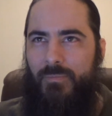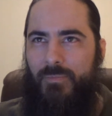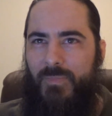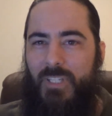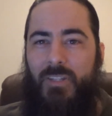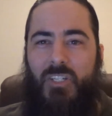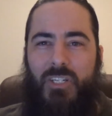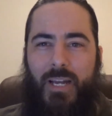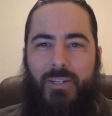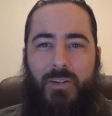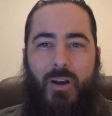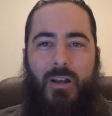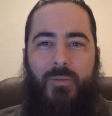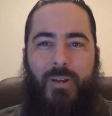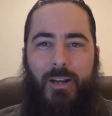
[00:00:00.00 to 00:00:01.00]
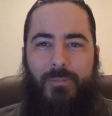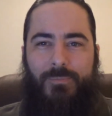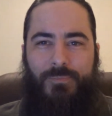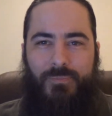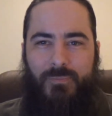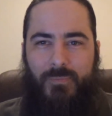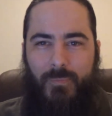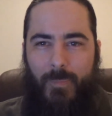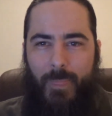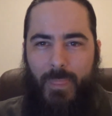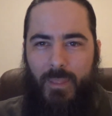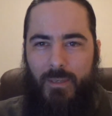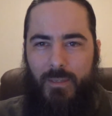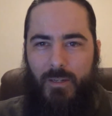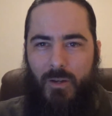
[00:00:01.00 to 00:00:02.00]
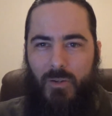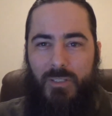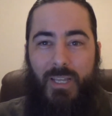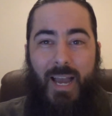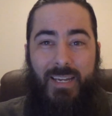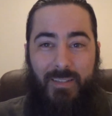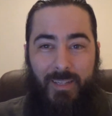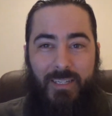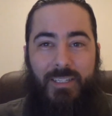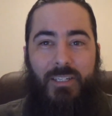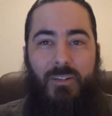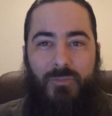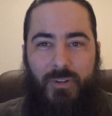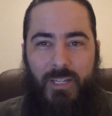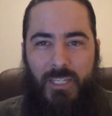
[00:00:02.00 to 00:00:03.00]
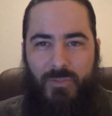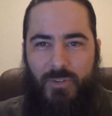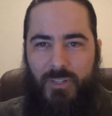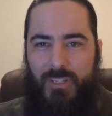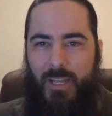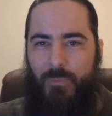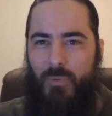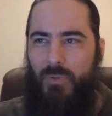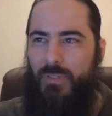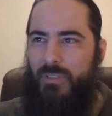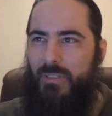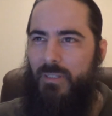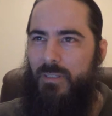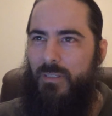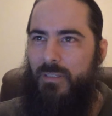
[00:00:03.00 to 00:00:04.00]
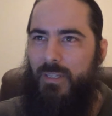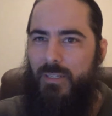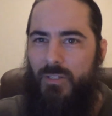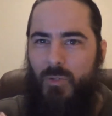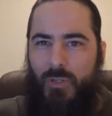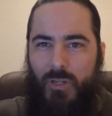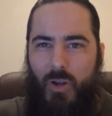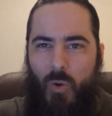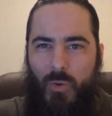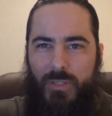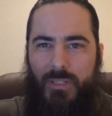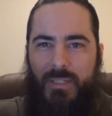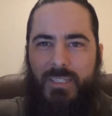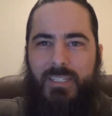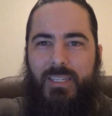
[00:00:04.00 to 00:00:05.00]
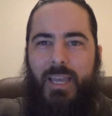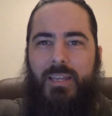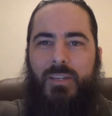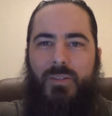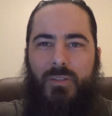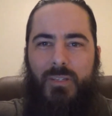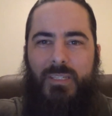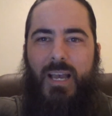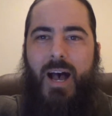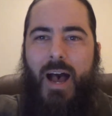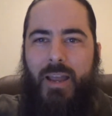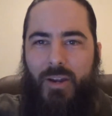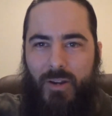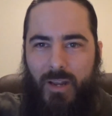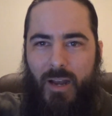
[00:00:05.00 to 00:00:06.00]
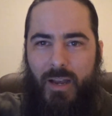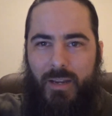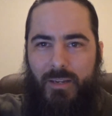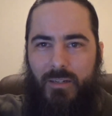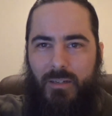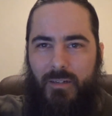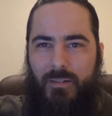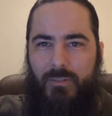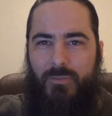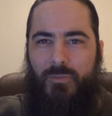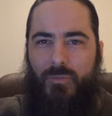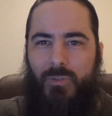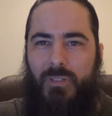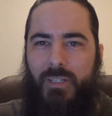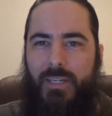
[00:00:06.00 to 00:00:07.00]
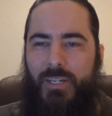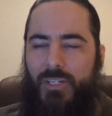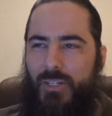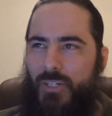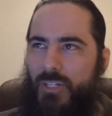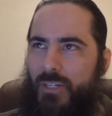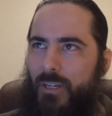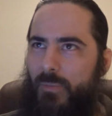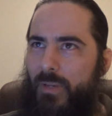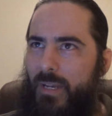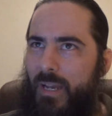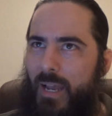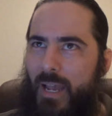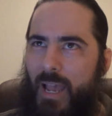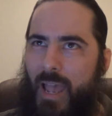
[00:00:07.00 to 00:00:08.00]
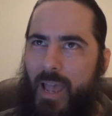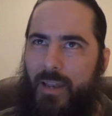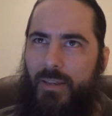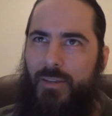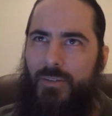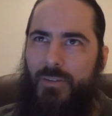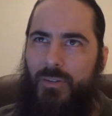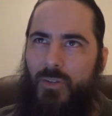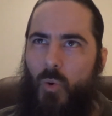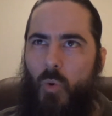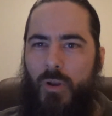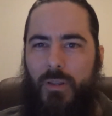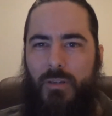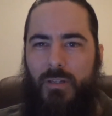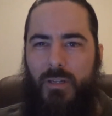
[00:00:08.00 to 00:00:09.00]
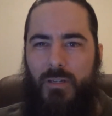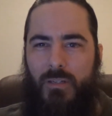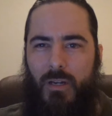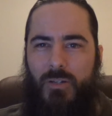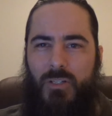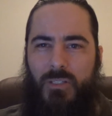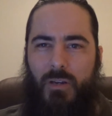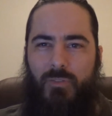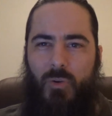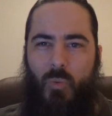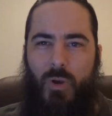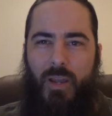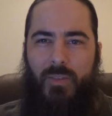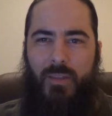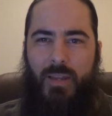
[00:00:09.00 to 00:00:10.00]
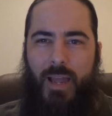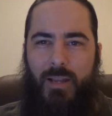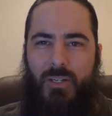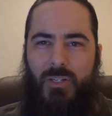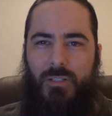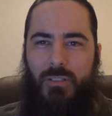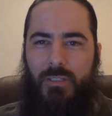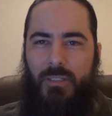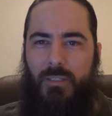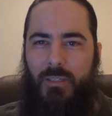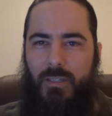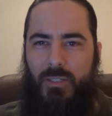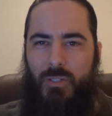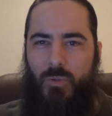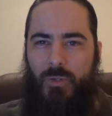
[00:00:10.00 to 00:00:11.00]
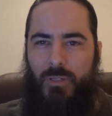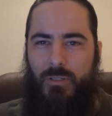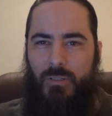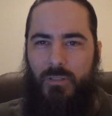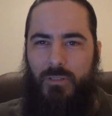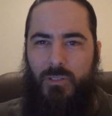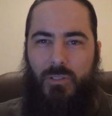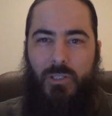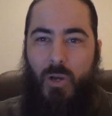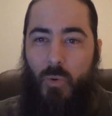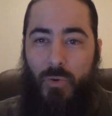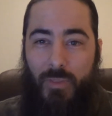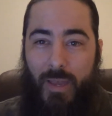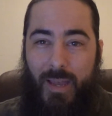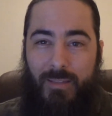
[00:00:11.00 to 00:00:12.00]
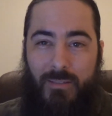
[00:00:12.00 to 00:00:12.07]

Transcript: Something she and I talk about, is the idea, like dear friends, for example, is that you can always ascend to this higher kind of relationship, and you don't want to conduct yourself in a way that actually is going to lower that.